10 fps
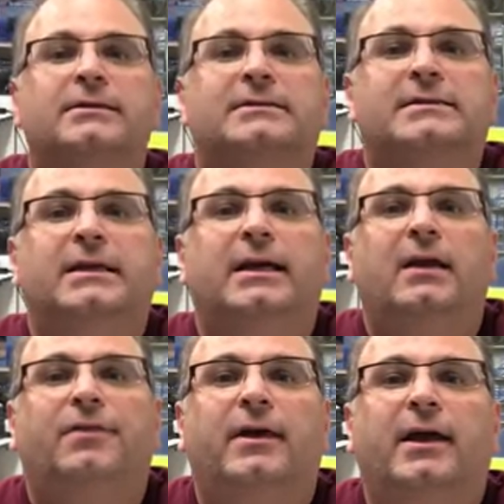See,
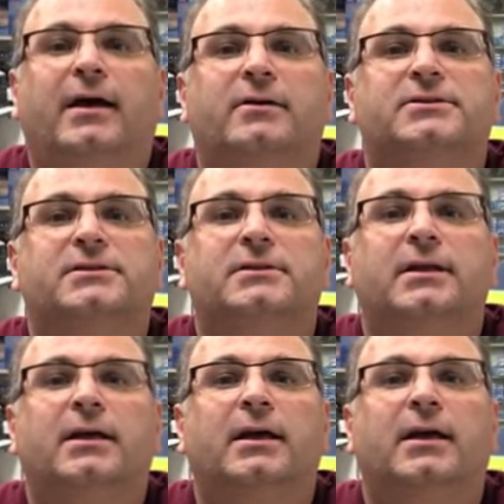anything else?
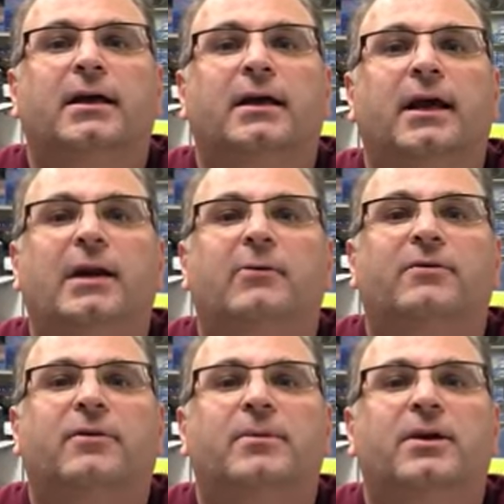Anyone
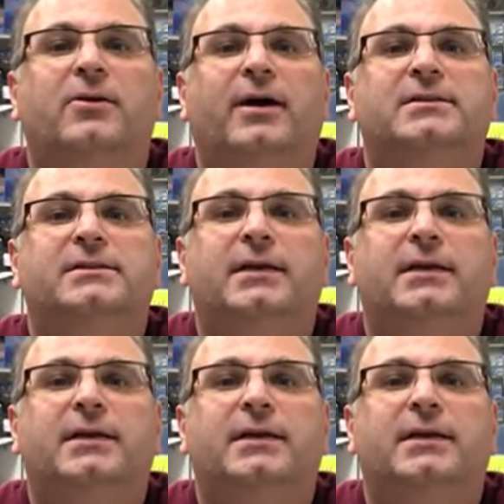from the U.S.?